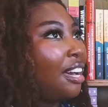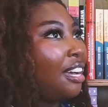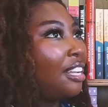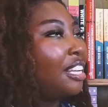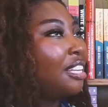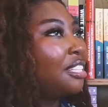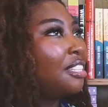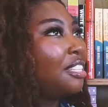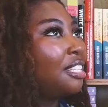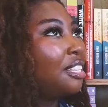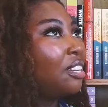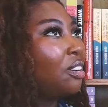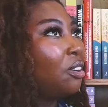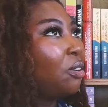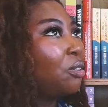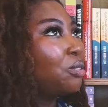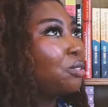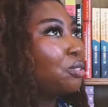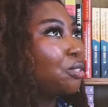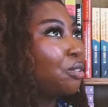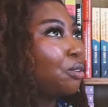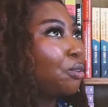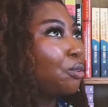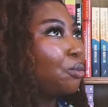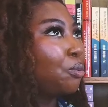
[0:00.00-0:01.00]
And I think
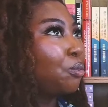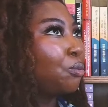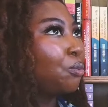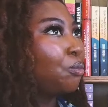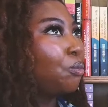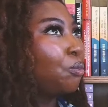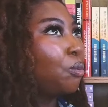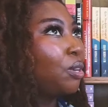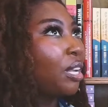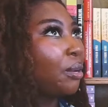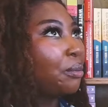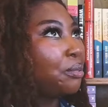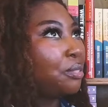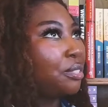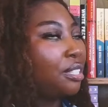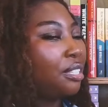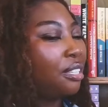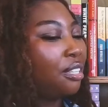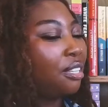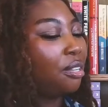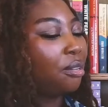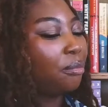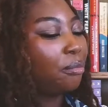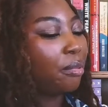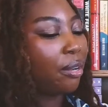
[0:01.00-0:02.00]
also what I was
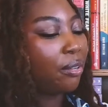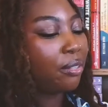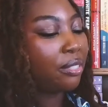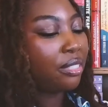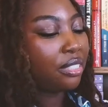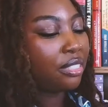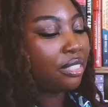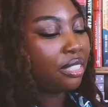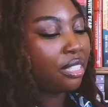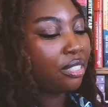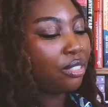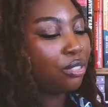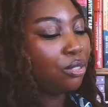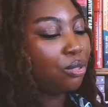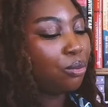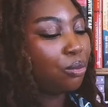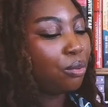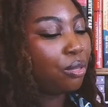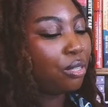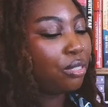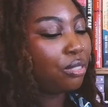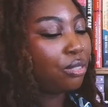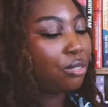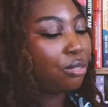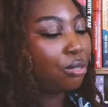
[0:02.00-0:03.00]
thinking about is that you
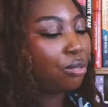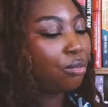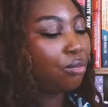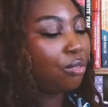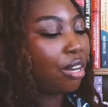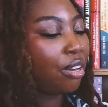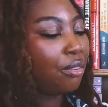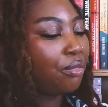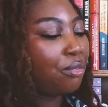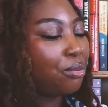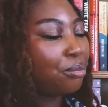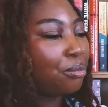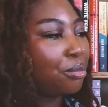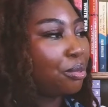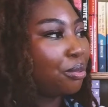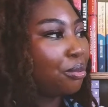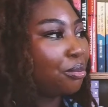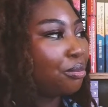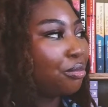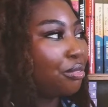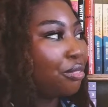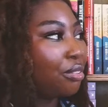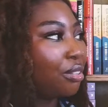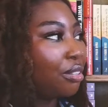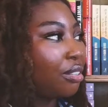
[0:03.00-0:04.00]
were in survival
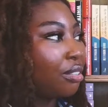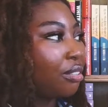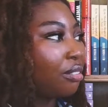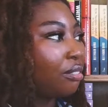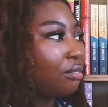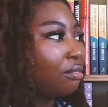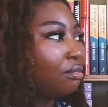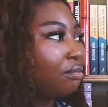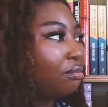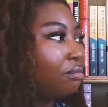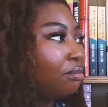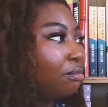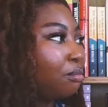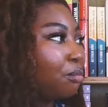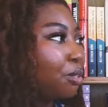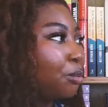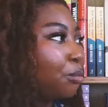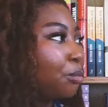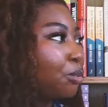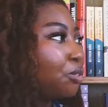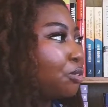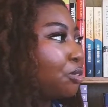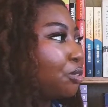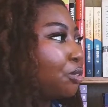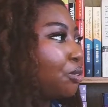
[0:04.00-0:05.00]
mode for pretty
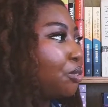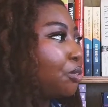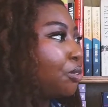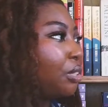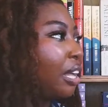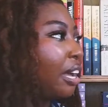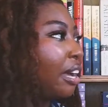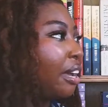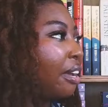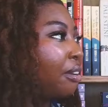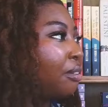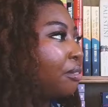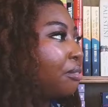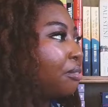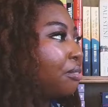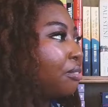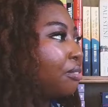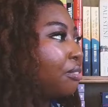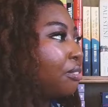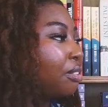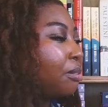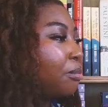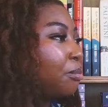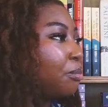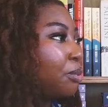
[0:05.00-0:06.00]
much your whole life
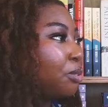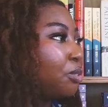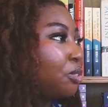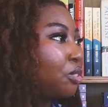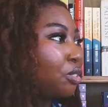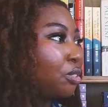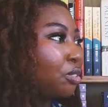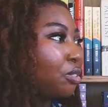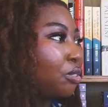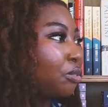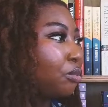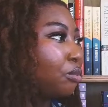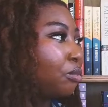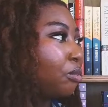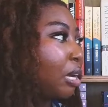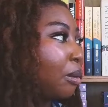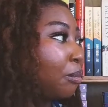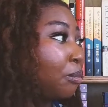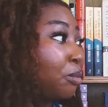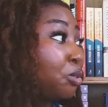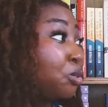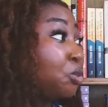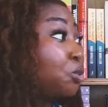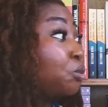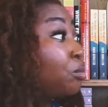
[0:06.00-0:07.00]
up until,
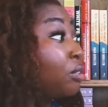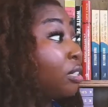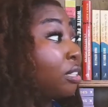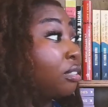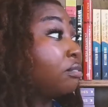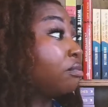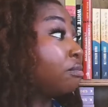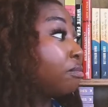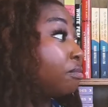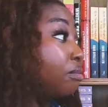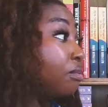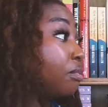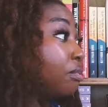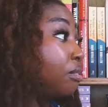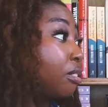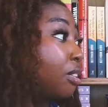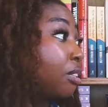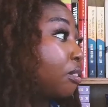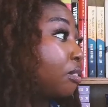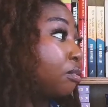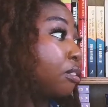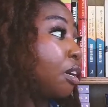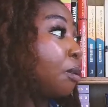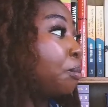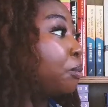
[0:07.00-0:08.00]
I'm assuming,
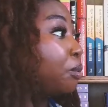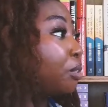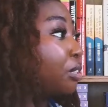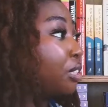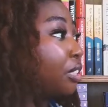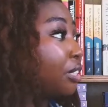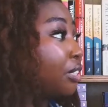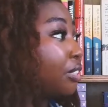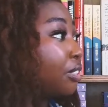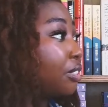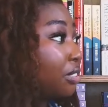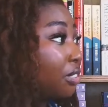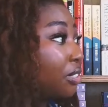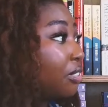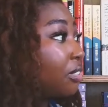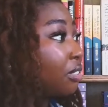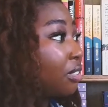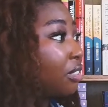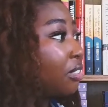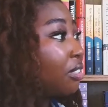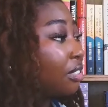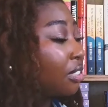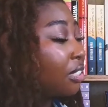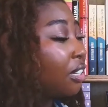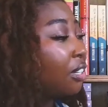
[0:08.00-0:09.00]
a couple years
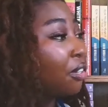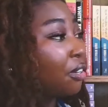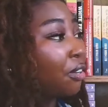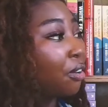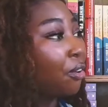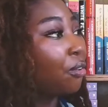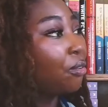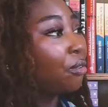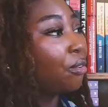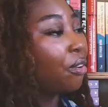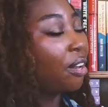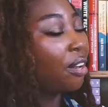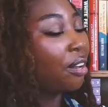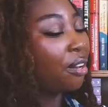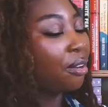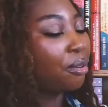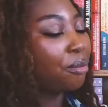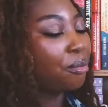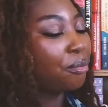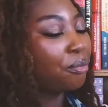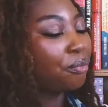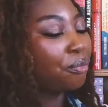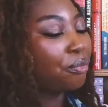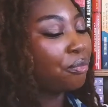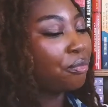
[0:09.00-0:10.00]

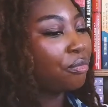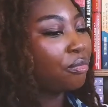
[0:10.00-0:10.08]
ago.